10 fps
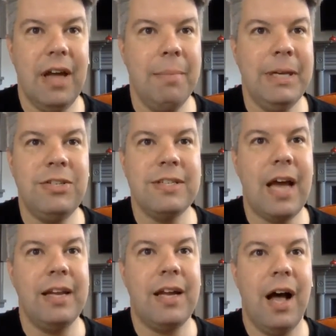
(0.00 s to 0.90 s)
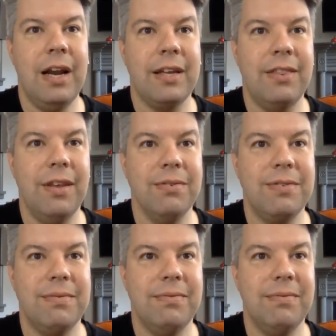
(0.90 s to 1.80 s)
I mean, just iconic
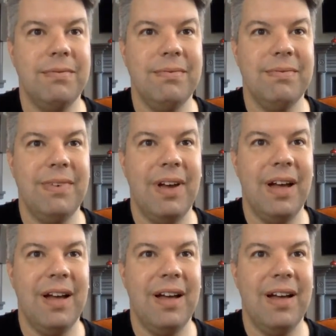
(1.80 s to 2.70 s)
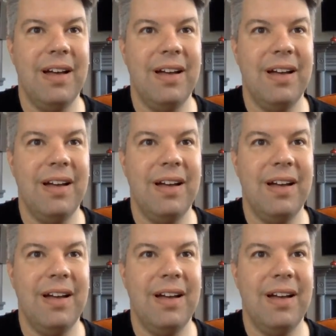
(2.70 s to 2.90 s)
those uh,